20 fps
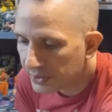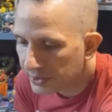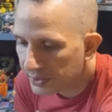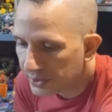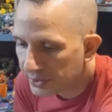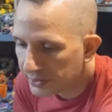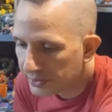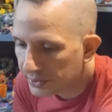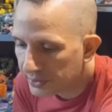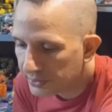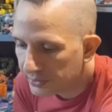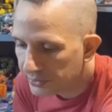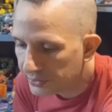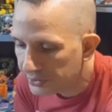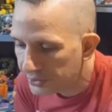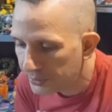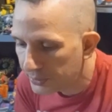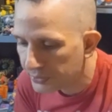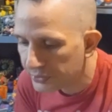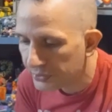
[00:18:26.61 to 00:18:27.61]
And then
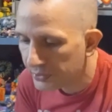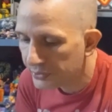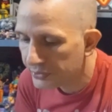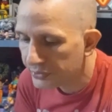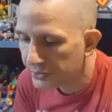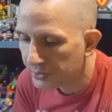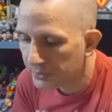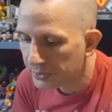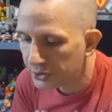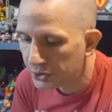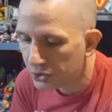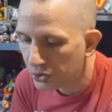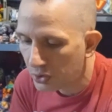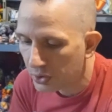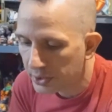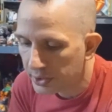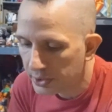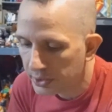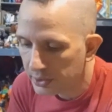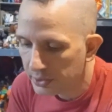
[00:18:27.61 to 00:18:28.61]
this was also a
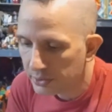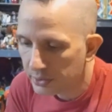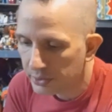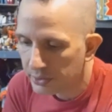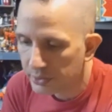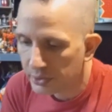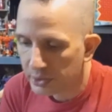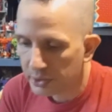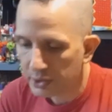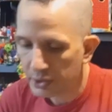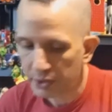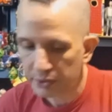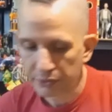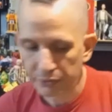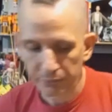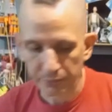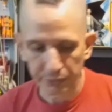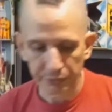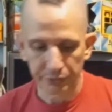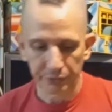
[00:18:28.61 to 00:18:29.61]
trade.
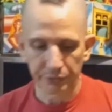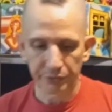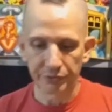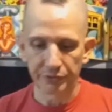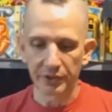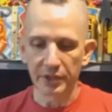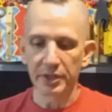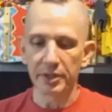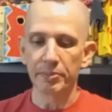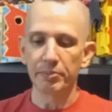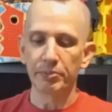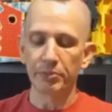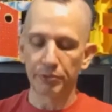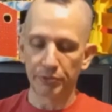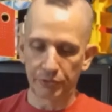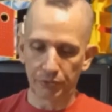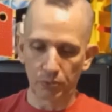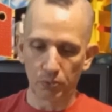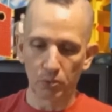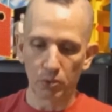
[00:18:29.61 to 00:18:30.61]
This was the same
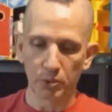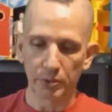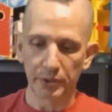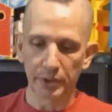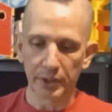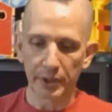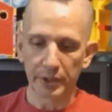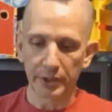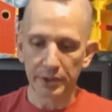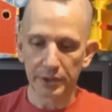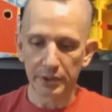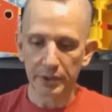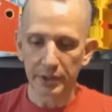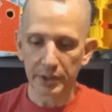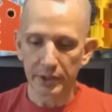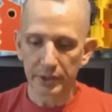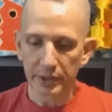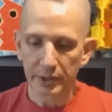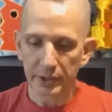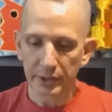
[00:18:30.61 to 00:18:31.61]
store that I
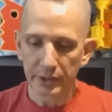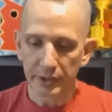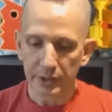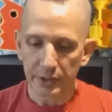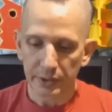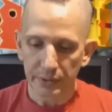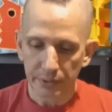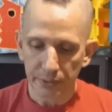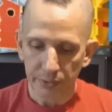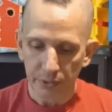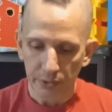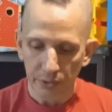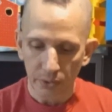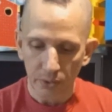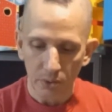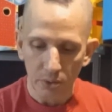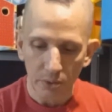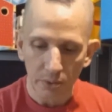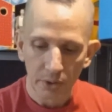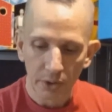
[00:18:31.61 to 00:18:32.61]
got the
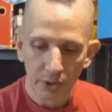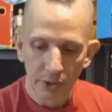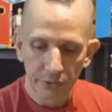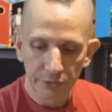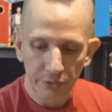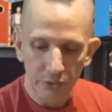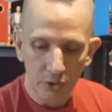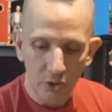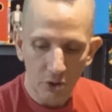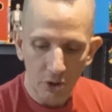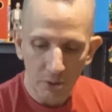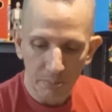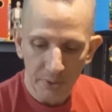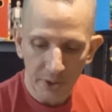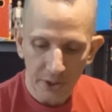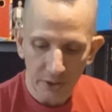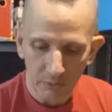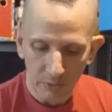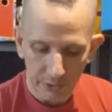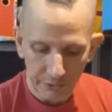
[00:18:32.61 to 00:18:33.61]
little Takara
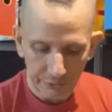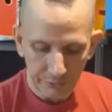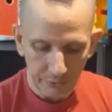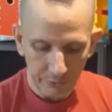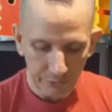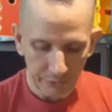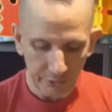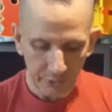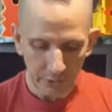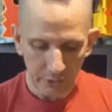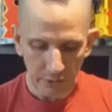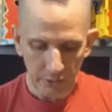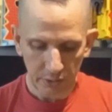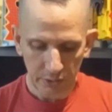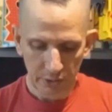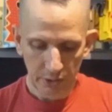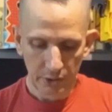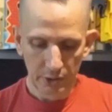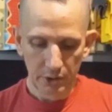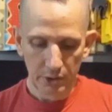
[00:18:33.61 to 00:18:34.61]
penny racers at,
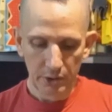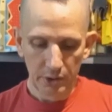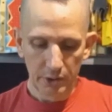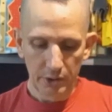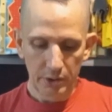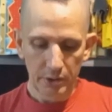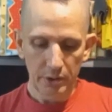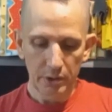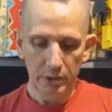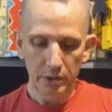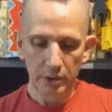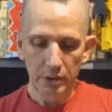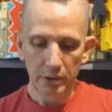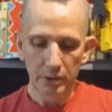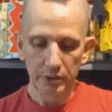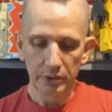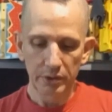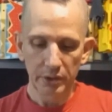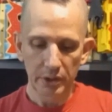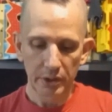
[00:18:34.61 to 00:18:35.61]

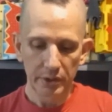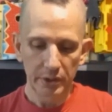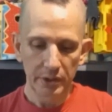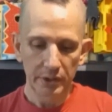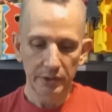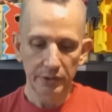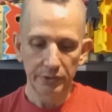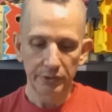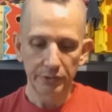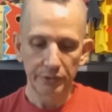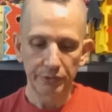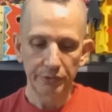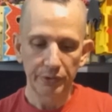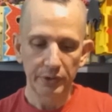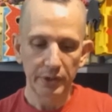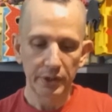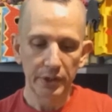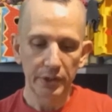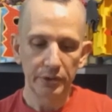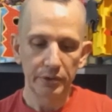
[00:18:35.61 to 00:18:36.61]
and that is
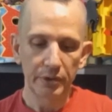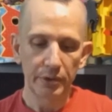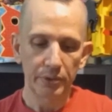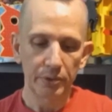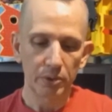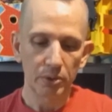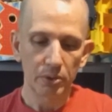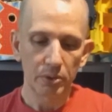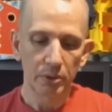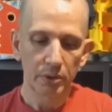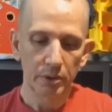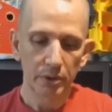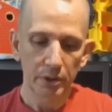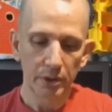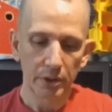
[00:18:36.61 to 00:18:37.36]
another